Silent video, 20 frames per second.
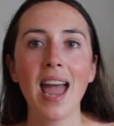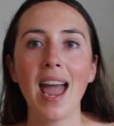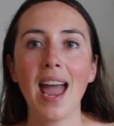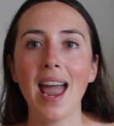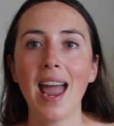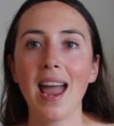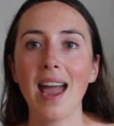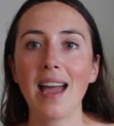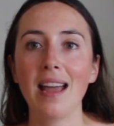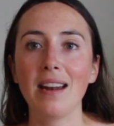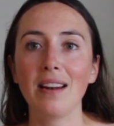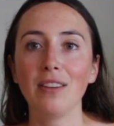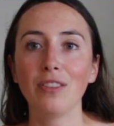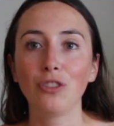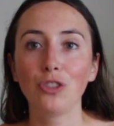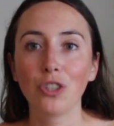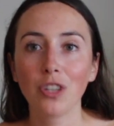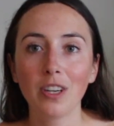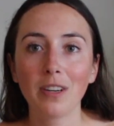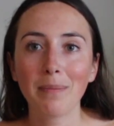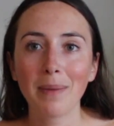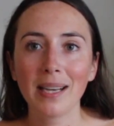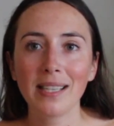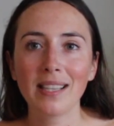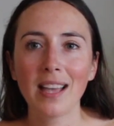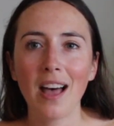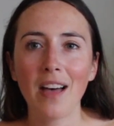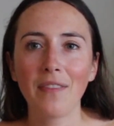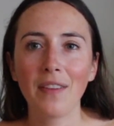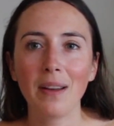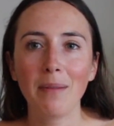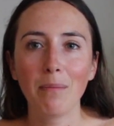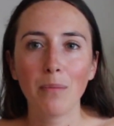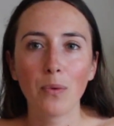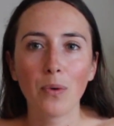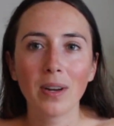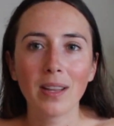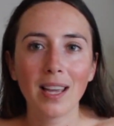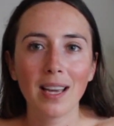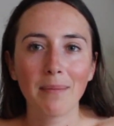and sure of myself and
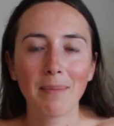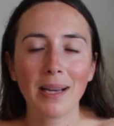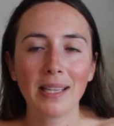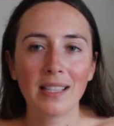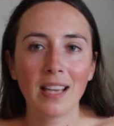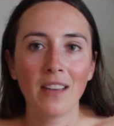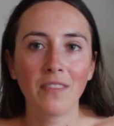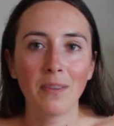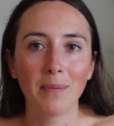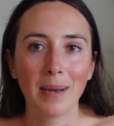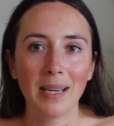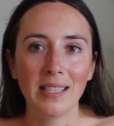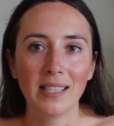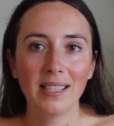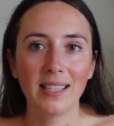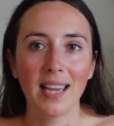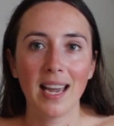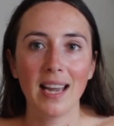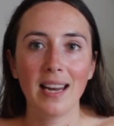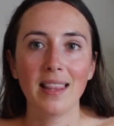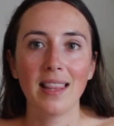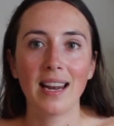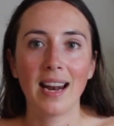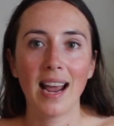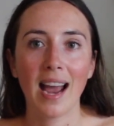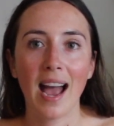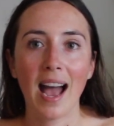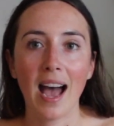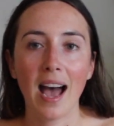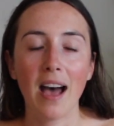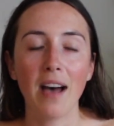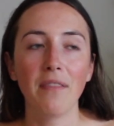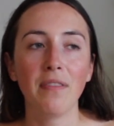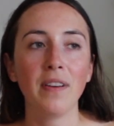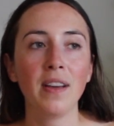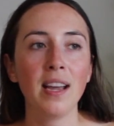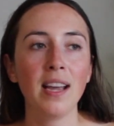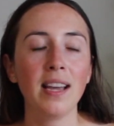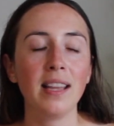more like myself in my skin than I have